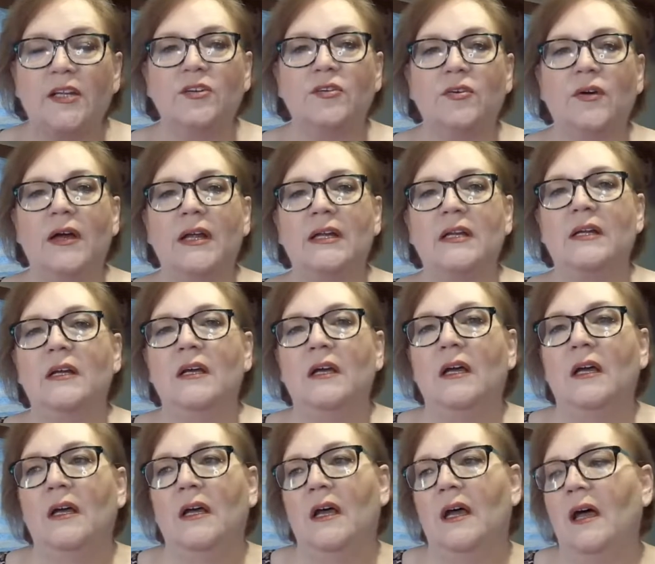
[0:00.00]
you try to
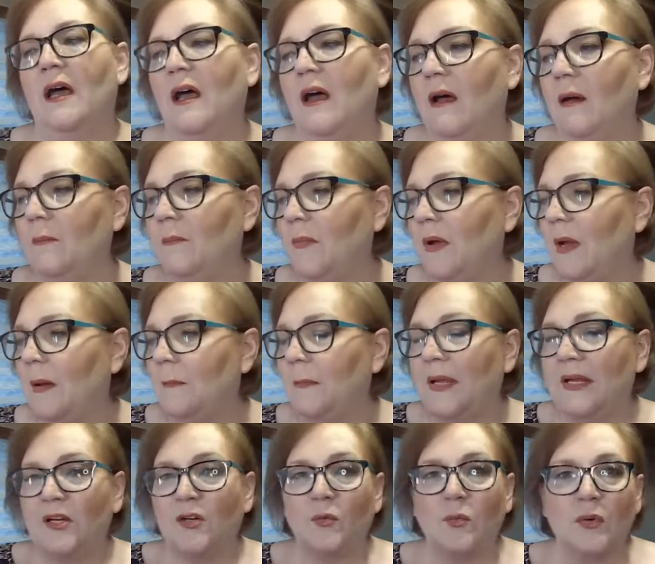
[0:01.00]
um,
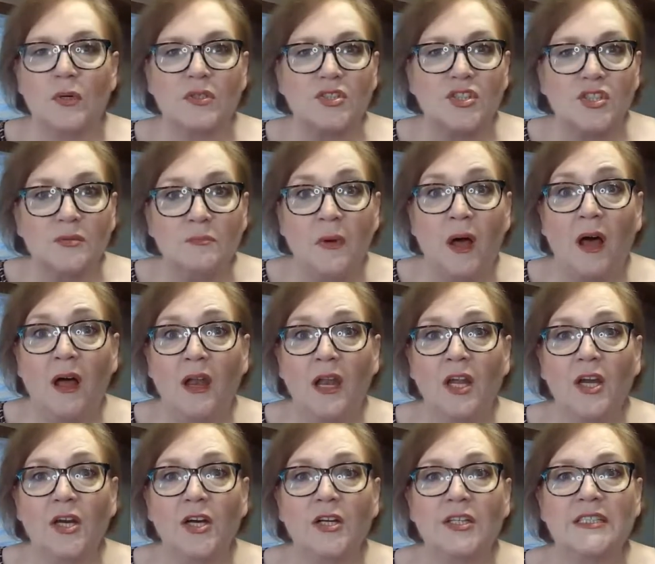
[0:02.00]
make your world
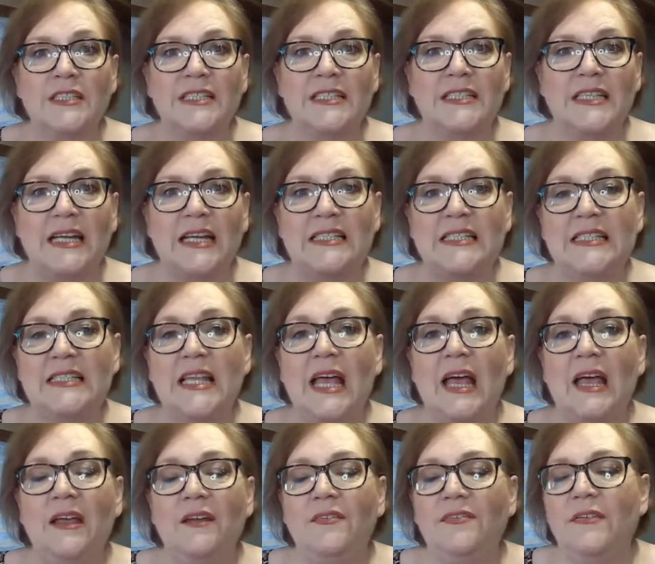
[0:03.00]
smaller to stay
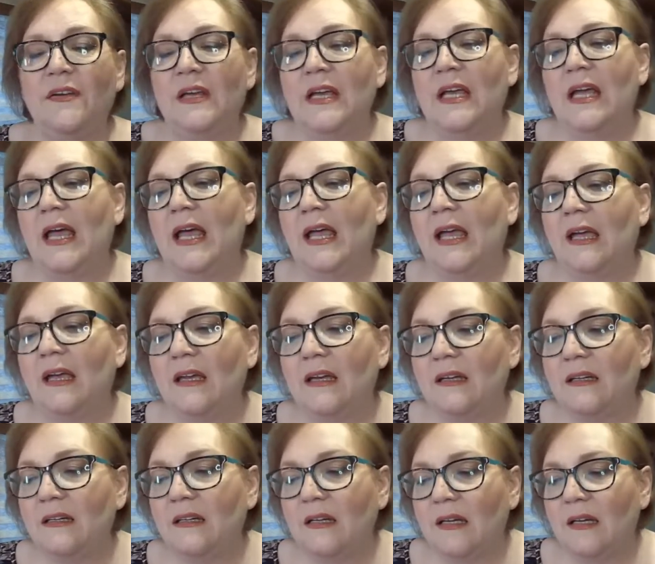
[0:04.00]
safe.
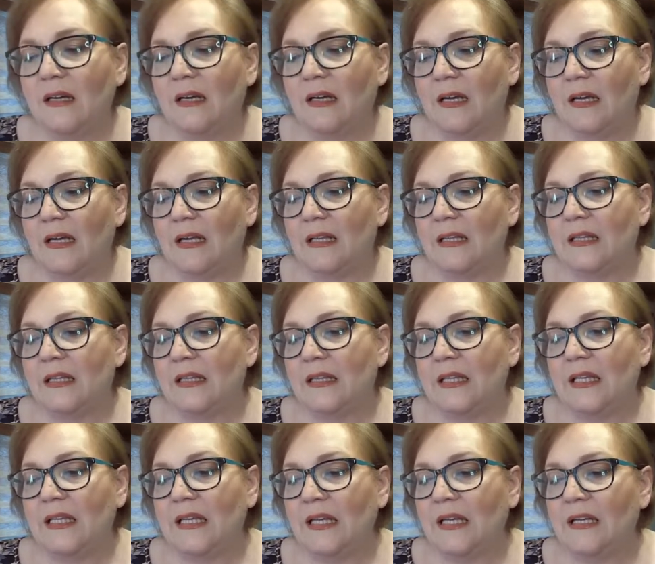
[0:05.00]
And the
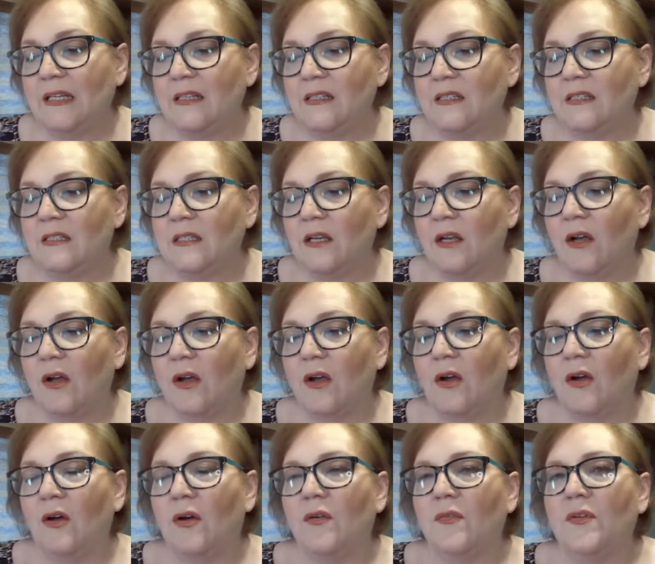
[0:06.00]
thing is,
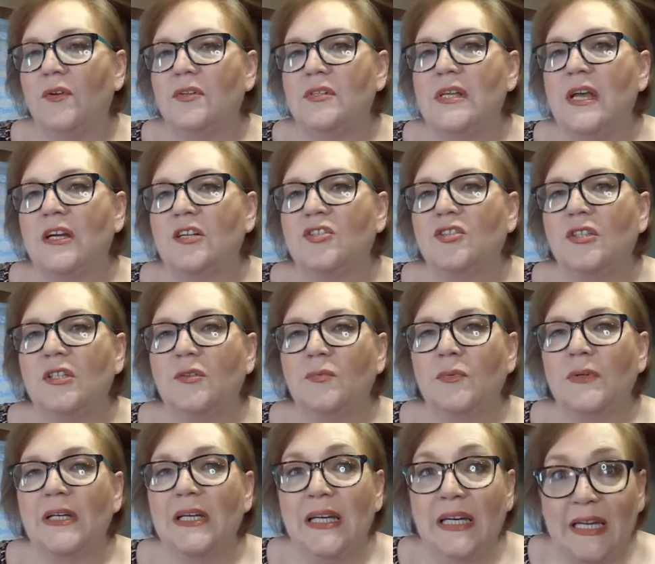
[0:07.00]
there's actual
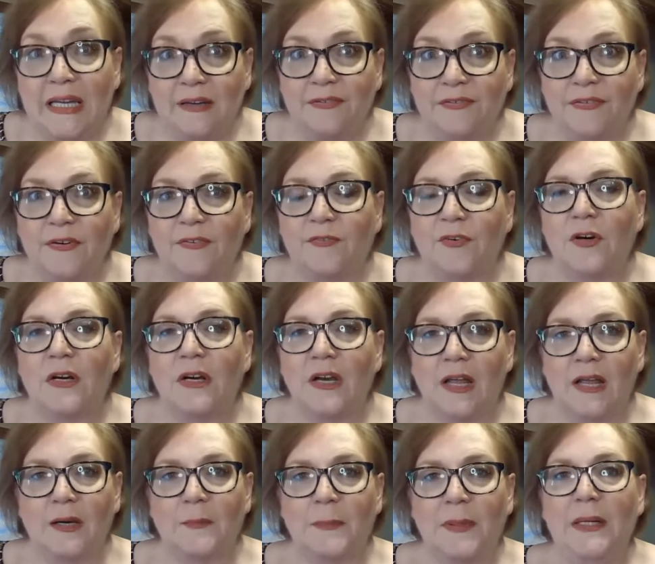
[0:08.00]
relief for a
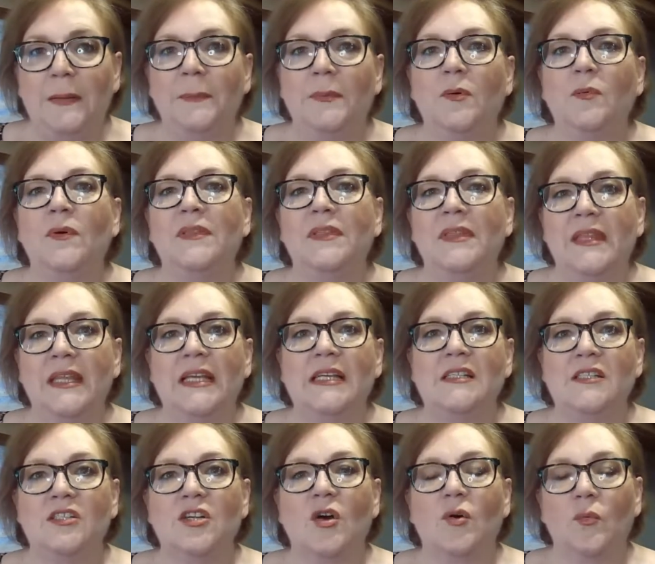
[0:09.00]
lot of people when
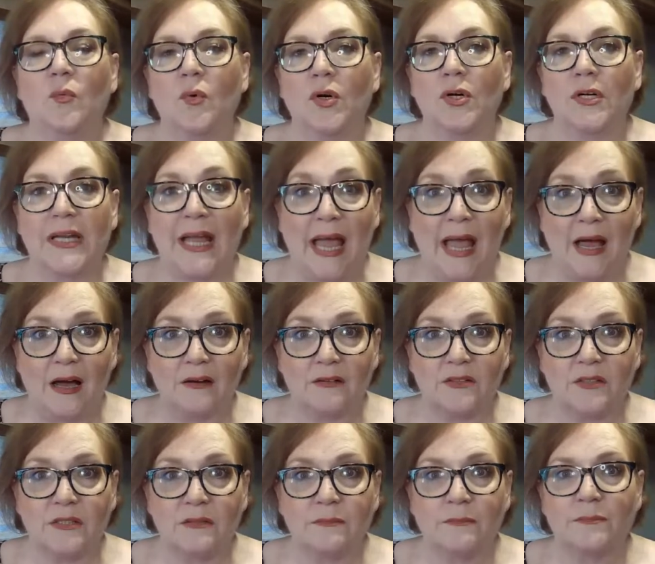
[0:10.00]
things don't work
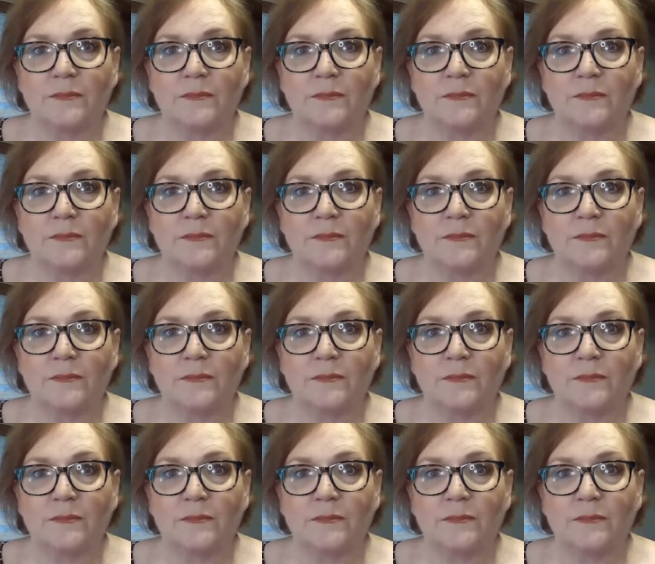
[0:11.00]
out.